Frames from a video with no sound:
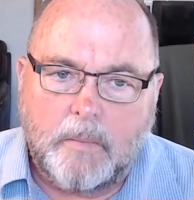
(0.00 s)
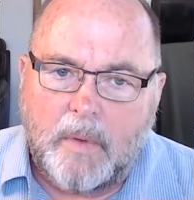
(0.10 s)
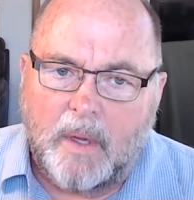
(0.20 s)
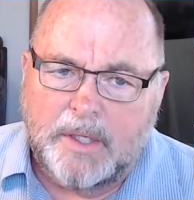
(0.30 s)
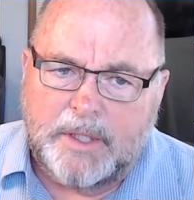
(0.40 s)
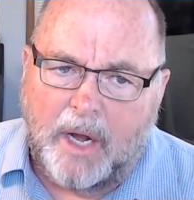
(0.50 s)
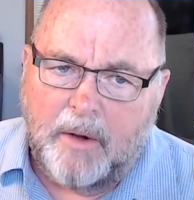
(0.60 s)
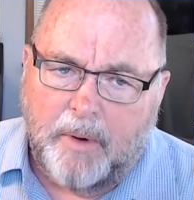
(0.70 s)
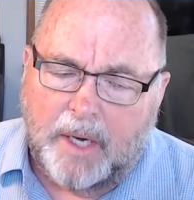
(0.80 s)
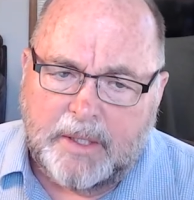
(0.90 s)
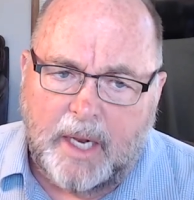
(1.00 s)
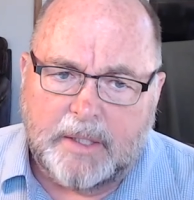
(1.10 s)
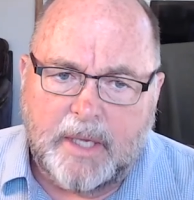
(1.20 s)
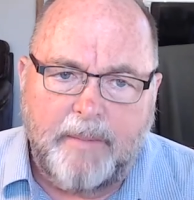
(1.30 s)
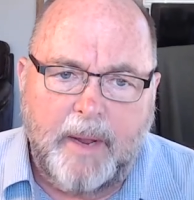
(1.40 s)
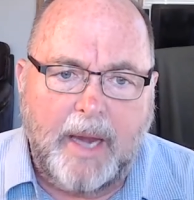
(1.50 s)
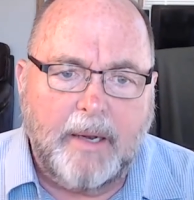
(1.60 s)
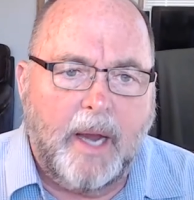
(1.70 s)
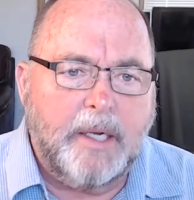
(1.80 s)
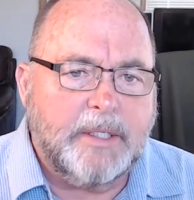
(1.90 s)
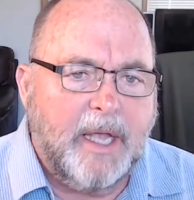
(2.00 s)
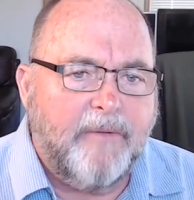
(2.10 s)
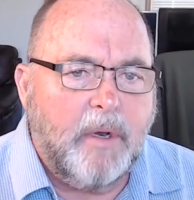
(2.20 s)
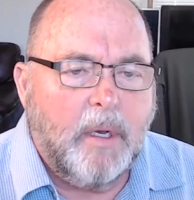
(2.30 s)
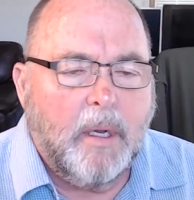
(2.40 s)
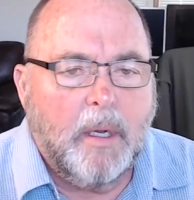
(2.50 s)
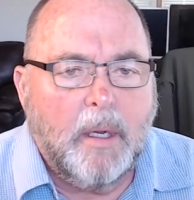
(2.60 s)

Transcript: Standard pricing on it is going to be $897